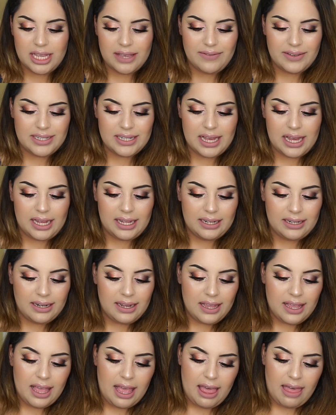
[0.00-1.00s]
I have a ton
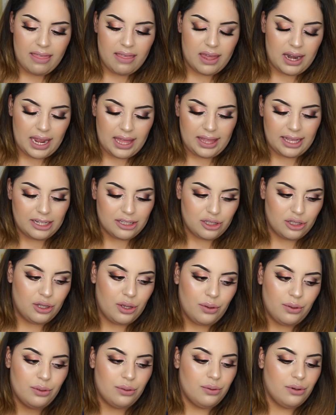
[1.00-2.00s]
that I like to
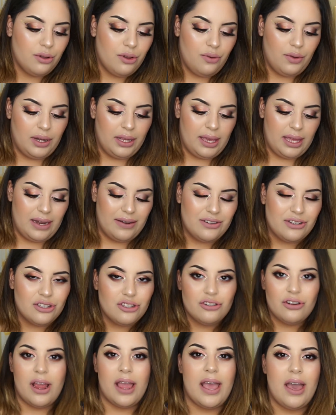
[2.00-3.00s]
go through and kind of
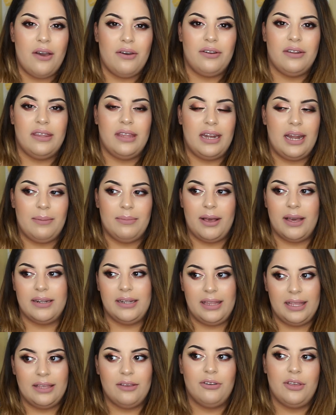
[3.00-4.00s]
just try out, and then I'm kind
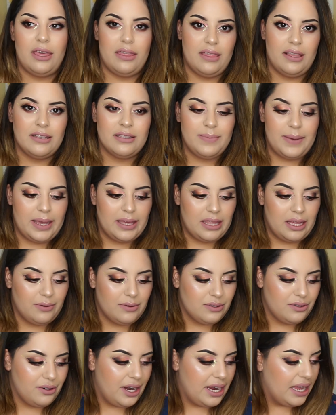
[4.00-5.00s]
of like, okay, thanks, bye, that
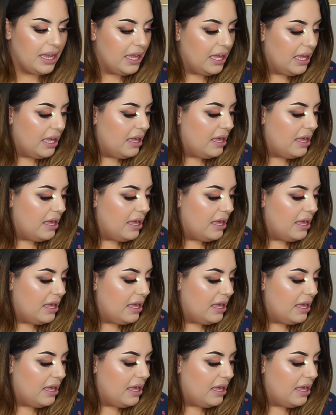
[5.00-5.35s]
was great.